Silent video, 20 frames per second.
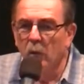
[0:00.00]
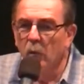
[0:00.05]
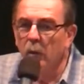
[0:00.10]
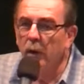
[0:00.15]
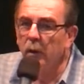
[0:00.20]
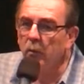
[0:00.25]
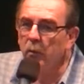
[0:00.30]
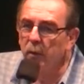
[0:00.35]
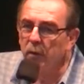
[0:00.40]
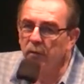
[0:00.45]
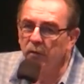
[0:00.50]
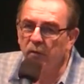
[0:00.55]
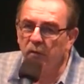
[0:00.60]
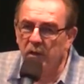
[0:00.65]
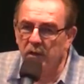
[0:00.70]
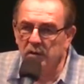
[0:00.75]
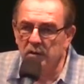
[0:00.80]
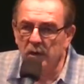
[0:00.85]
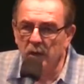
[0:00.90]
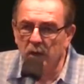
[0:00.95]
we would
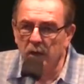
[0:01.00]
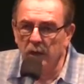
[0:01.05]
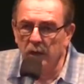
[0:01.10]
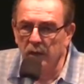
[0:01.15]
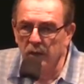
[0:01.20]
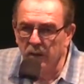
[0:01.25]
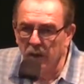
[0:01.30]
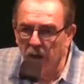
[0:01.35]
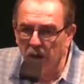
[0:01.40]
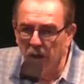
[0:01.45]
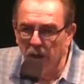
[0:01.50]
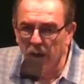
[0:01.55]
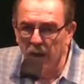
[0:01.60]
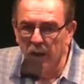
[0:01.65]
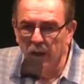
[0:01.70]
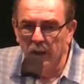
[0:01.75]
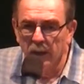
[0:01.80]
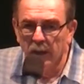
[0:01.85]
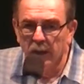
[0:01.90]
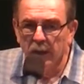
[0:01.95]
physically
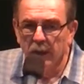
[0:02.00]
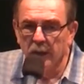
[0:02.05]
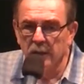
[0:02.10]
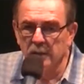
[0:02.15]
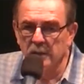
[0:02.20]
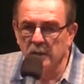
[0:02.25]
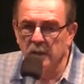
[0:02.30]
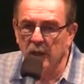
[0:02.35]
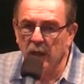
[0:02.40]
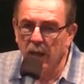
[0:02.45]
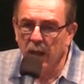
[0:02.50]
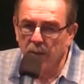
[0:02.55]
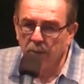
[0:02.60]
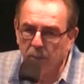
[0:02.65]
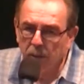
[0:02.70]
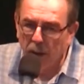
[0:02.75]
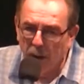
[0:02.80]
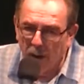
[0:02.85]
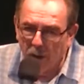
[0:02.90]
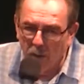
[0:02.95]
die. It's
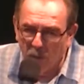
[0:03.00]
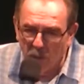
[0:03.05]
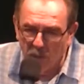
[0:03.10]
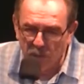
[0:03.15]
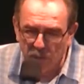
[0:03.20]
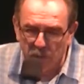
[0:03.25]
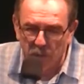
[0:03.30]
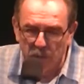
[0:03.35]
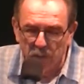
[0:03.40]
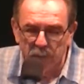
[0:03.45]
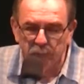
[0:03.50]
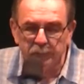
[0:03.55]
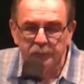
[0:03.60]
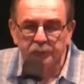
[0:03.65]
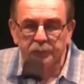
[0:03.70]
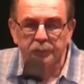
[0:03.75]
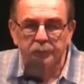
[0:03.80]
that powerful.